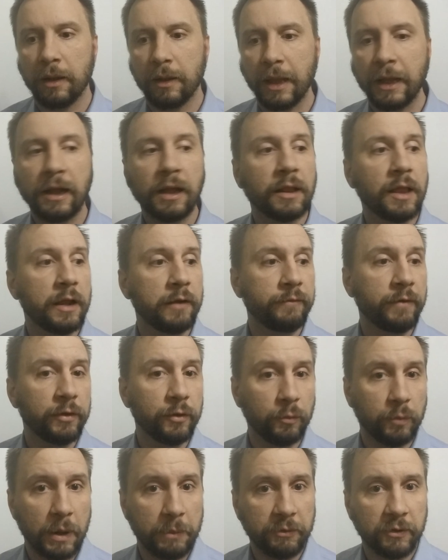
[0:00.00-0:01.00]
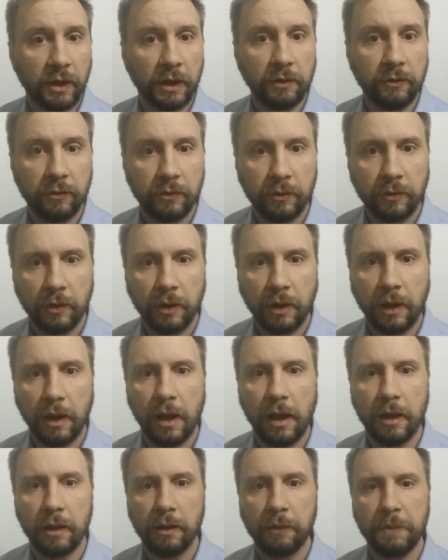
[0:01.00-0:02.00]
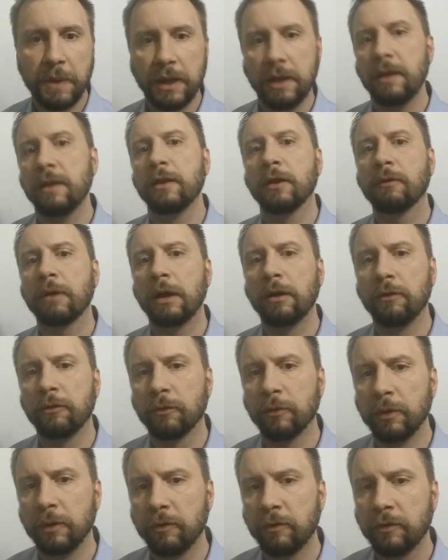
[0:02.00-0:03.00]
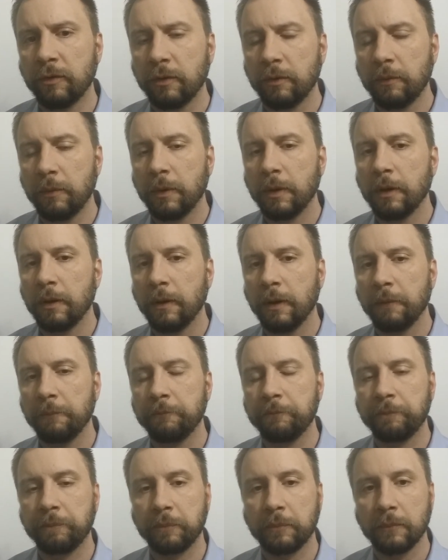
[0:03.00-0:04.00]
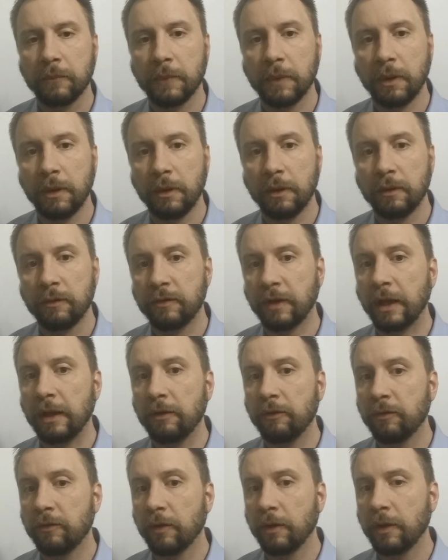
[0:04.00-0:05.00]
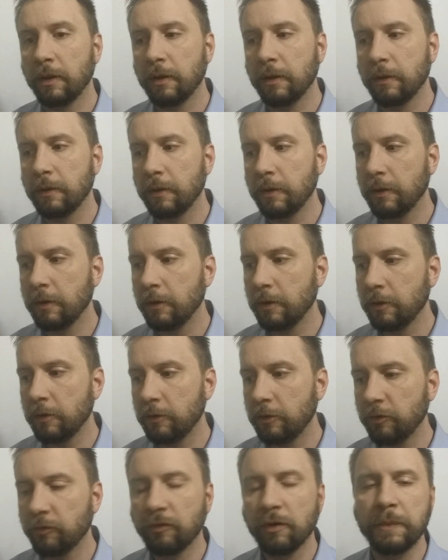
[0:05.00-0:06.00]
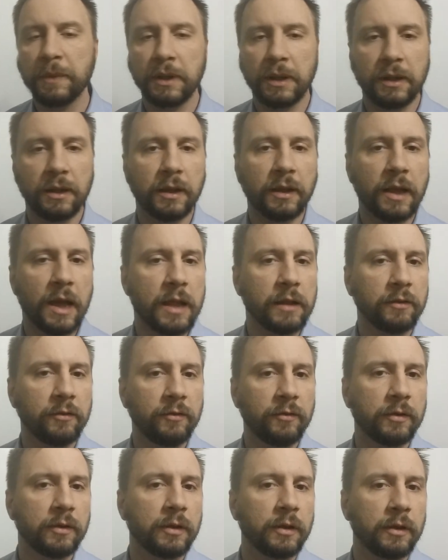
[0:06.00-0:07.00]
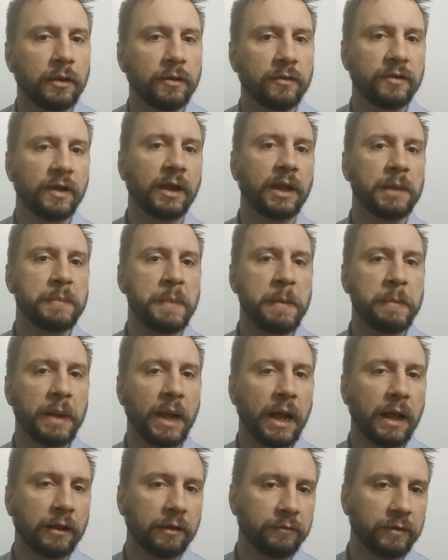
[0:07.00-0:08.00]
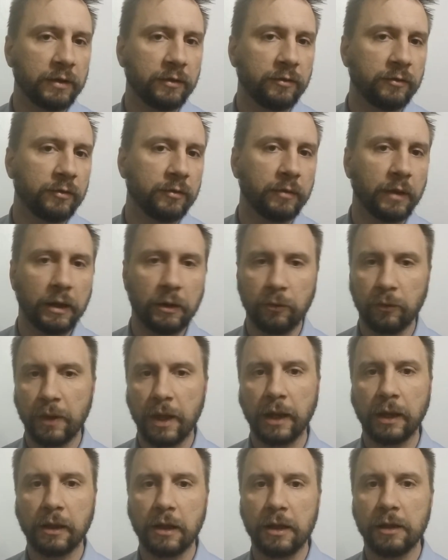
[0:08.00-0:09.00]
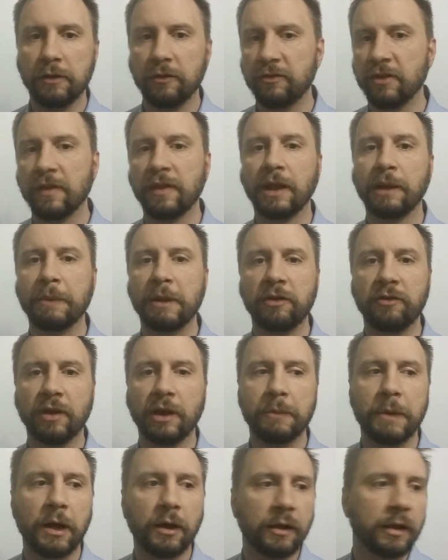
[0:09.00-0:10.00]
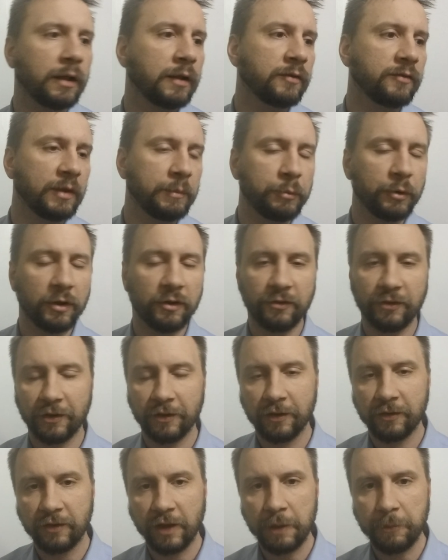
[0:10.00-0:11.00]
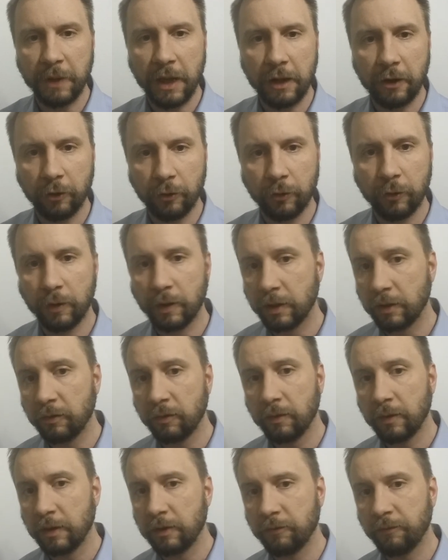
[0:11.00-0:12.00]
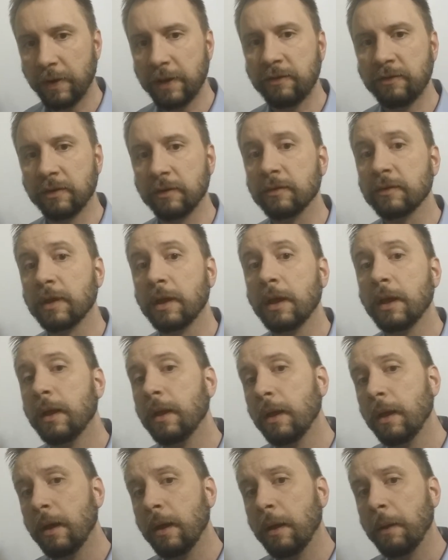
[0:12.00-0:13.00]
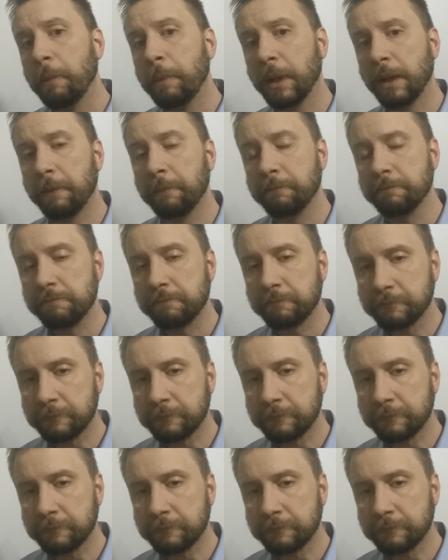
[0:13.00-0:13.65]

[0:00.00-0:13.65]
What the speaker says: like a lot of other websites, many of the crowdsource sites discriminate against Second Amendment activists. They don't like guns, nothing mentioning about guns. They put us in the same category as vices. But